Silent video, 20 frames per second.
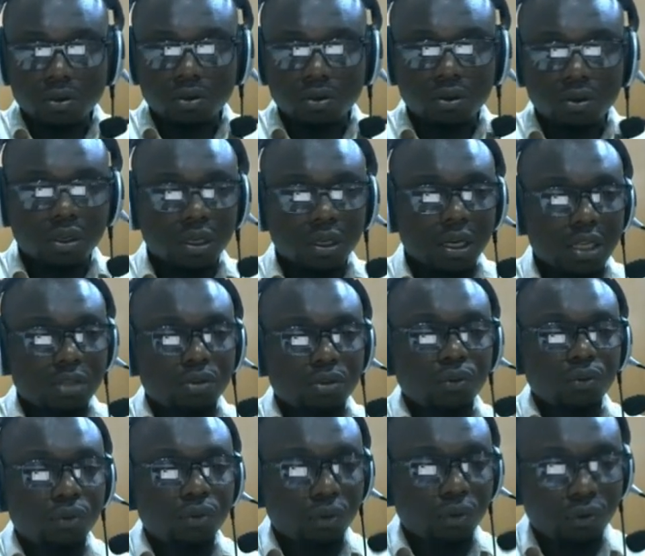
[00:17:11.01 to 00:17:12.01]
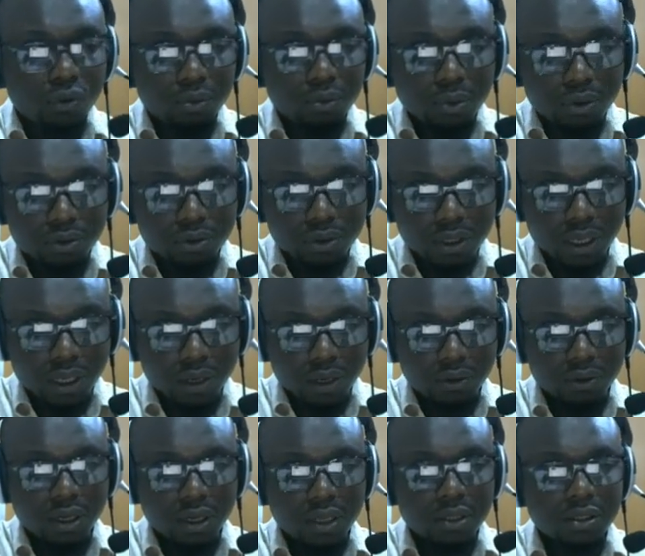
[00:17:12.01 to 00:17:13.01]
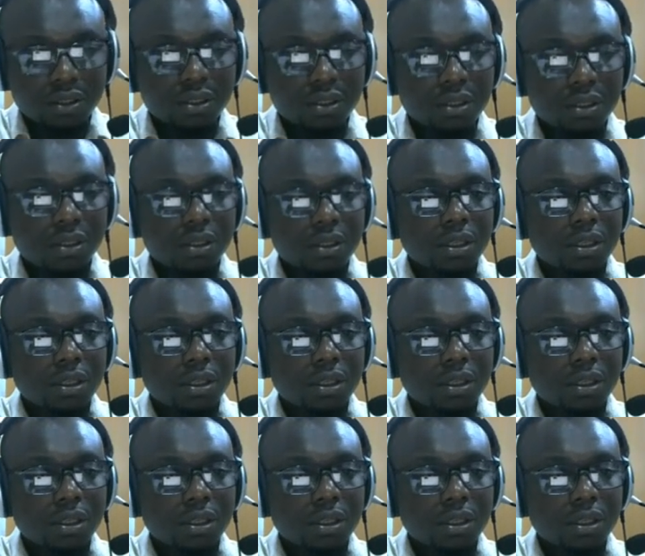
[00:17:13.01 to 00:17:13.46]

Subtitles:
Okay, let's do for females now and see.